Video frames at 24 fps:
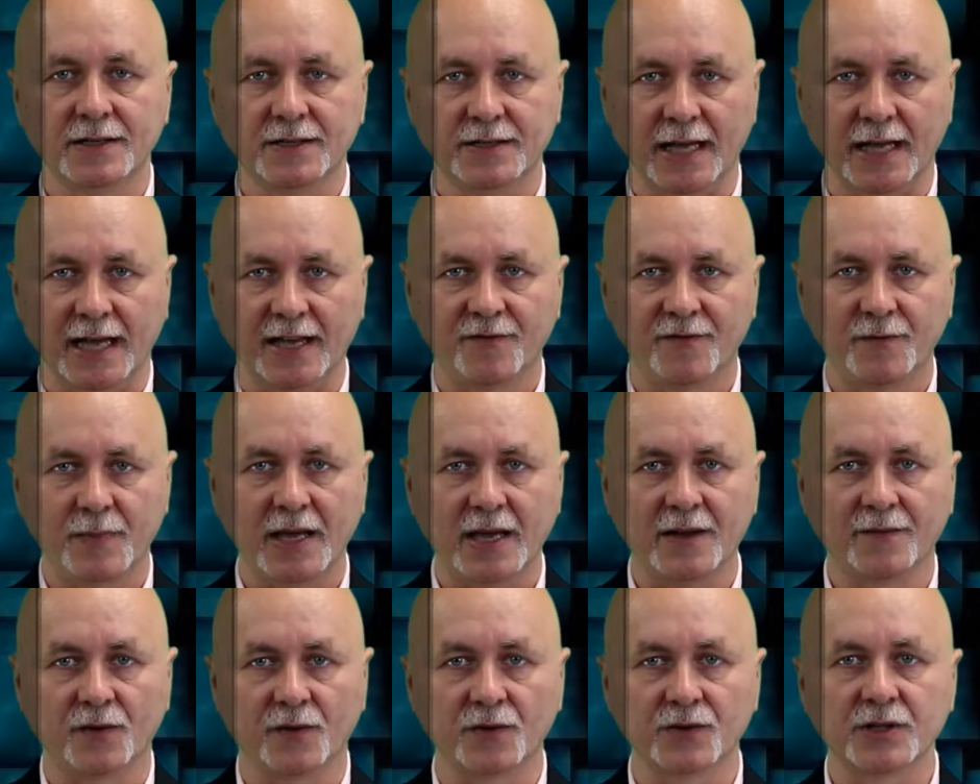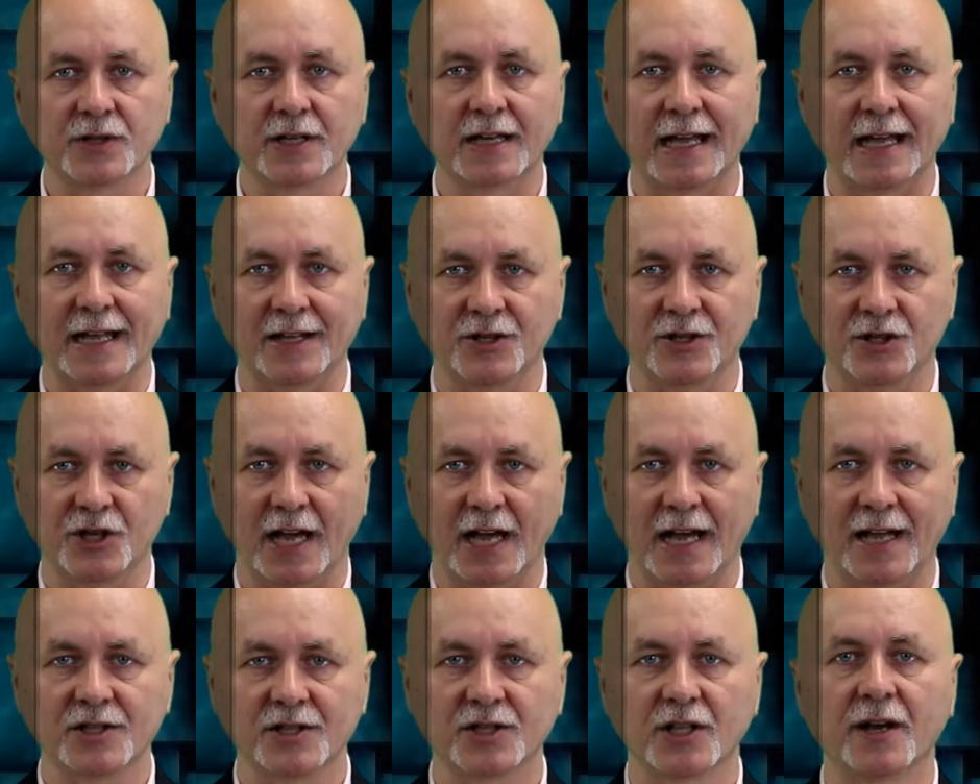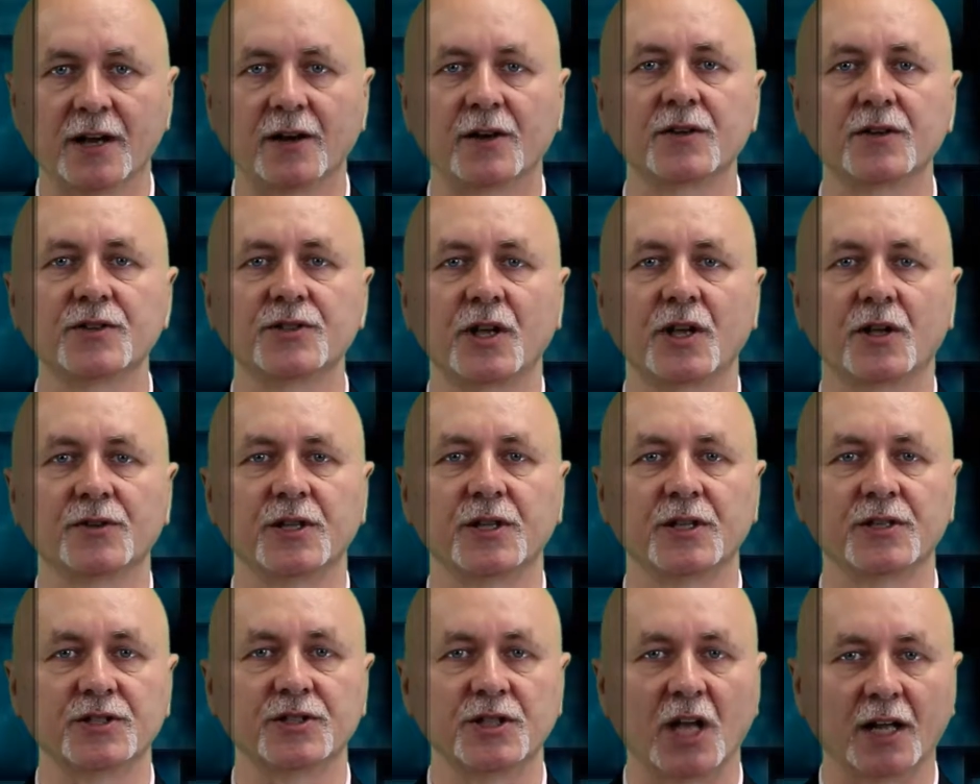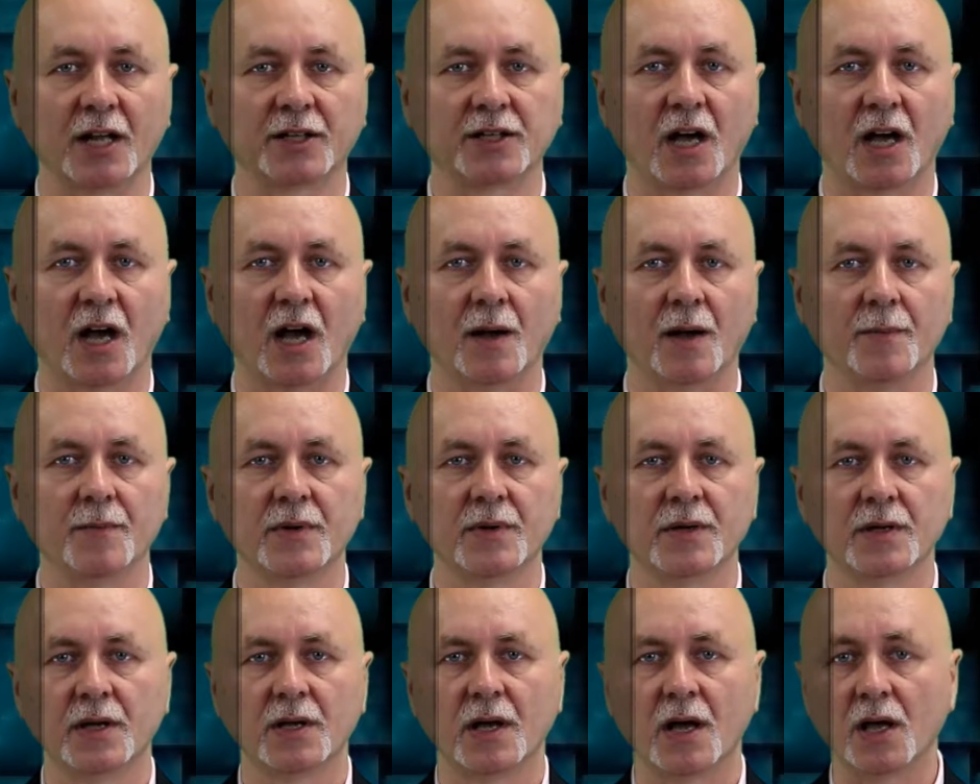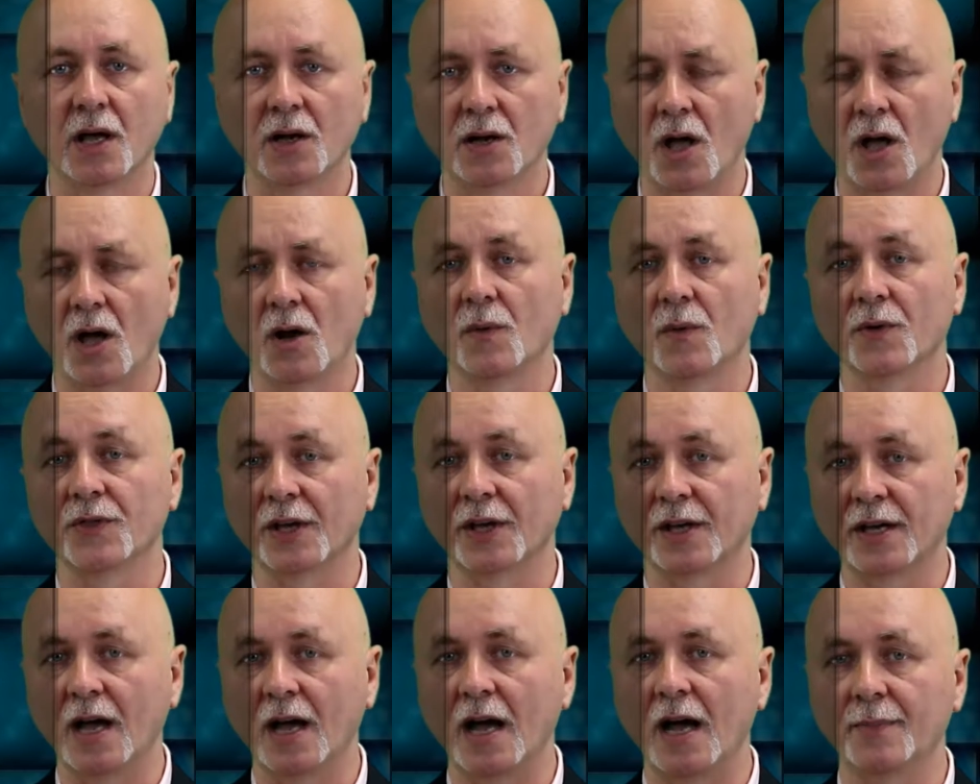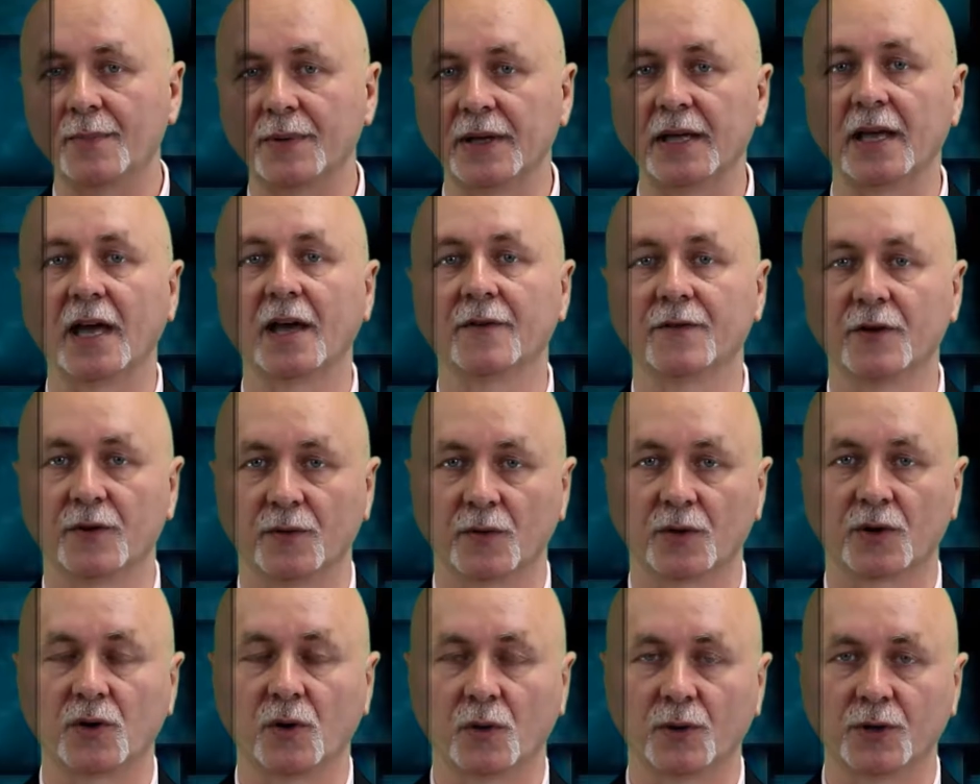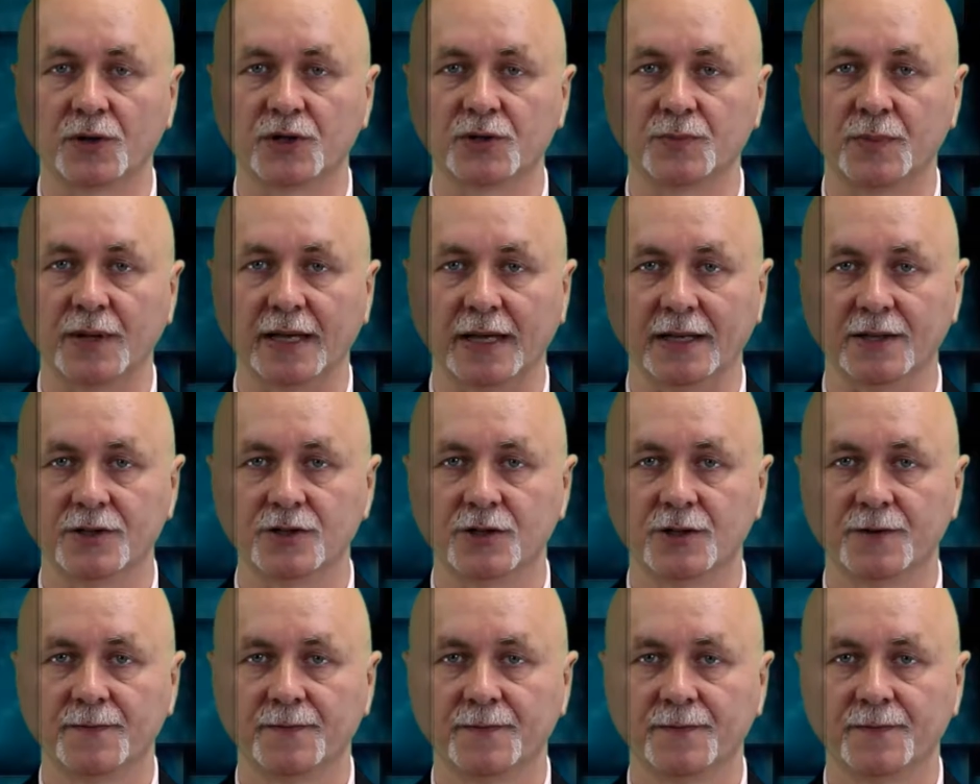davebeavers@giantslayerconsultants.com along with a copy of your recorded speech.